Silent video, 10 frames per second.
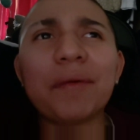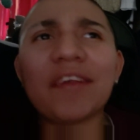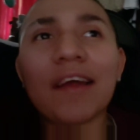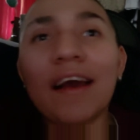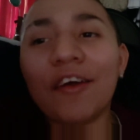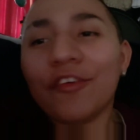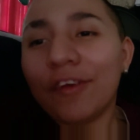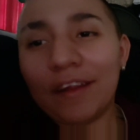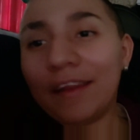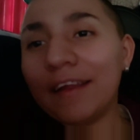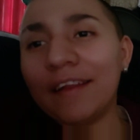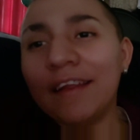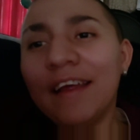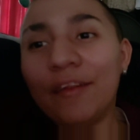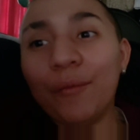because I got shot, nigga.
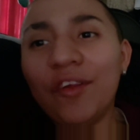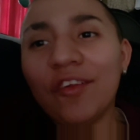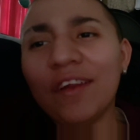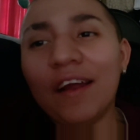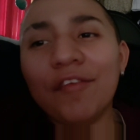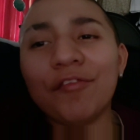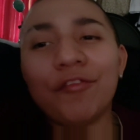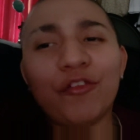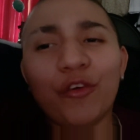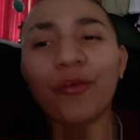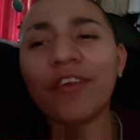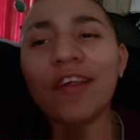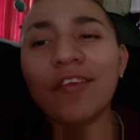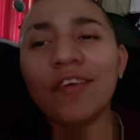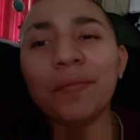The reason I chose
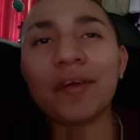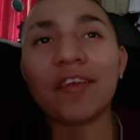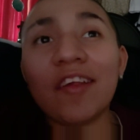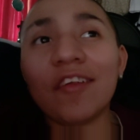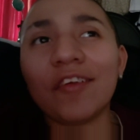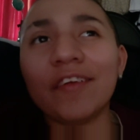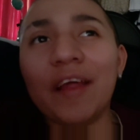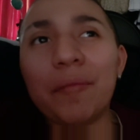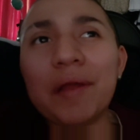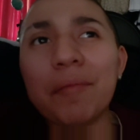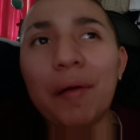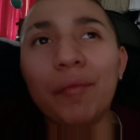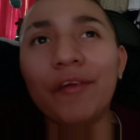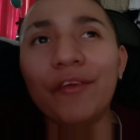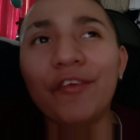that song, because that's a song that me and my
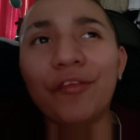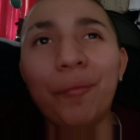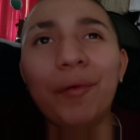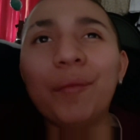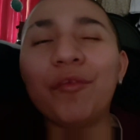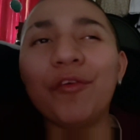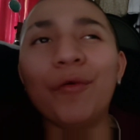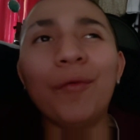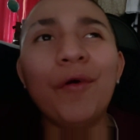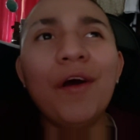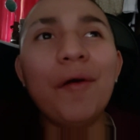brother used to bump to